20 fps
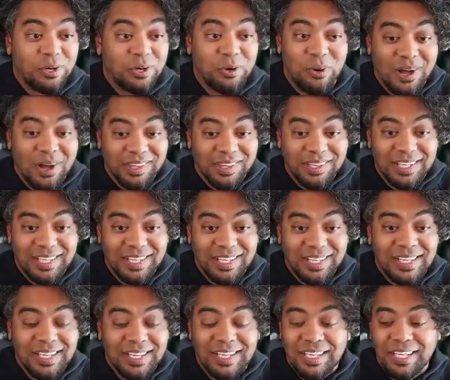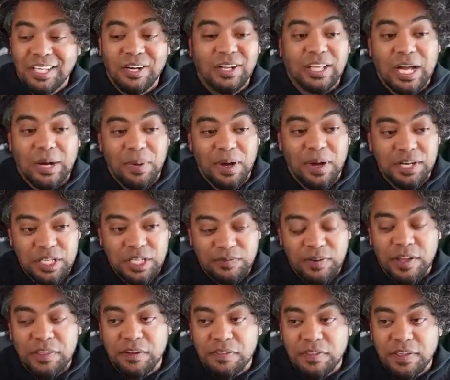quality, you know, like a bunch of
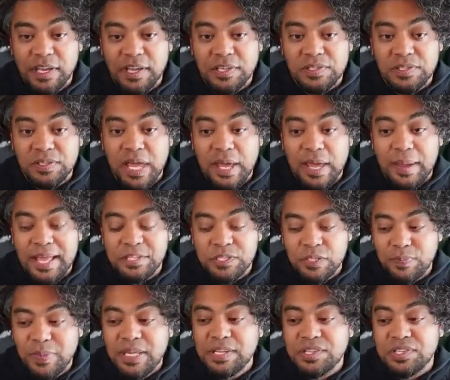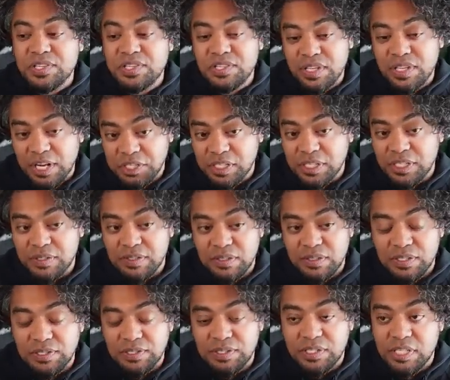other things. And speed is such a
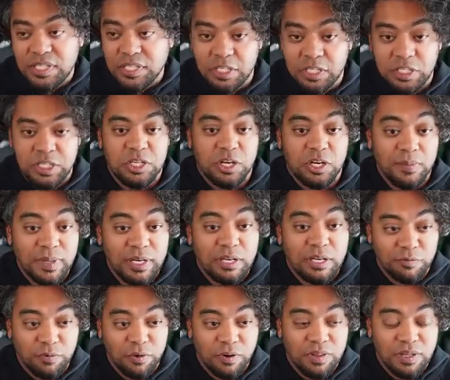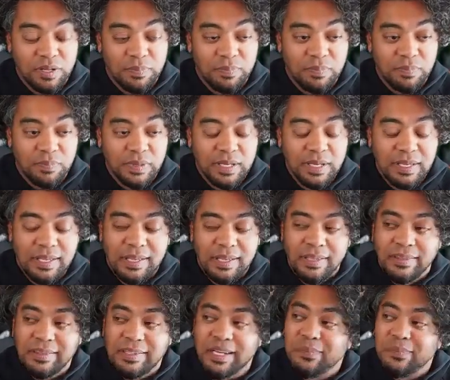determinant for them
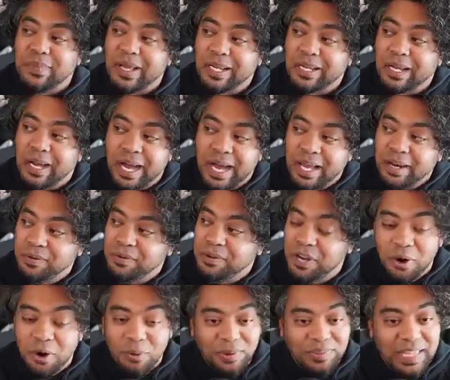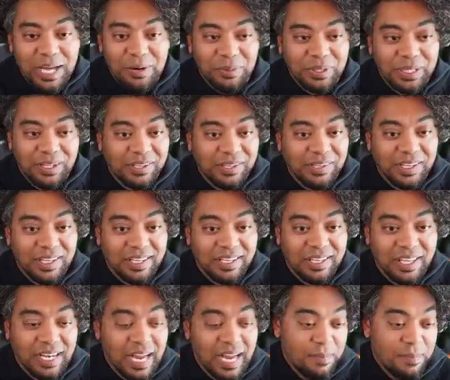that I'm like, I don't know what that would look like.
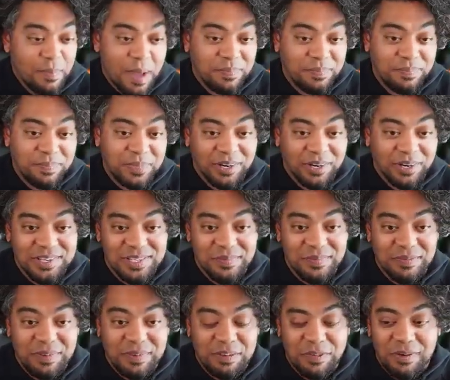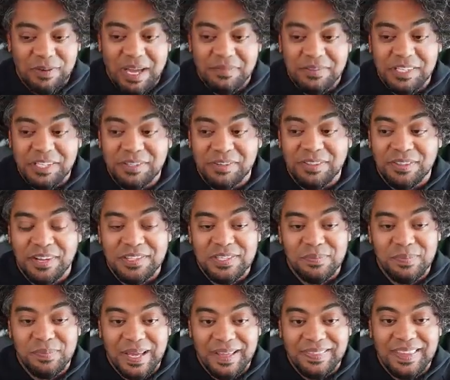And I'm curious if you have initial thoughts
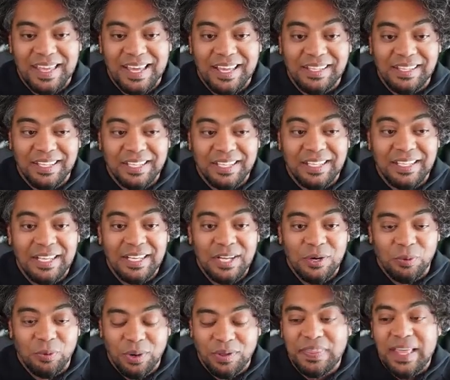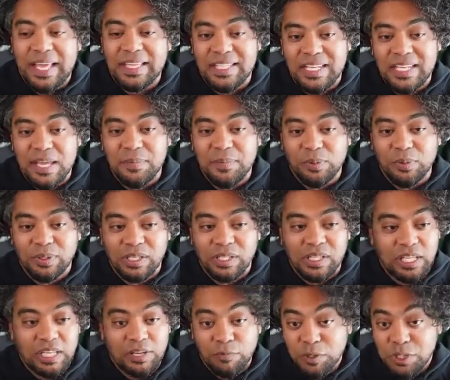about that, like what that dynamic would look
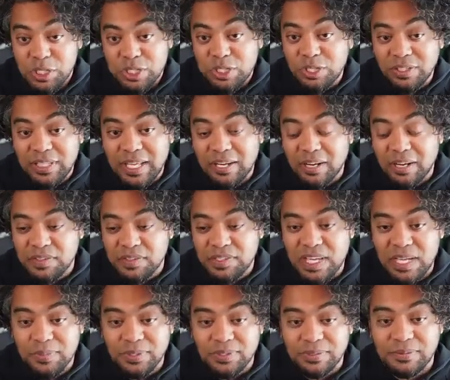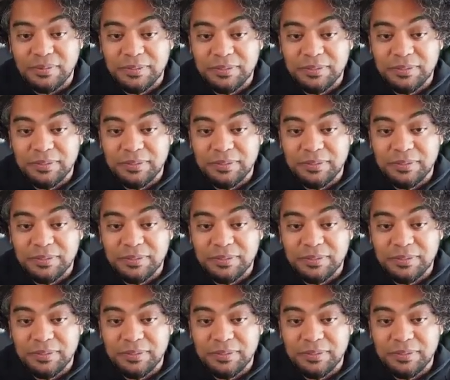like if we just took that off the table.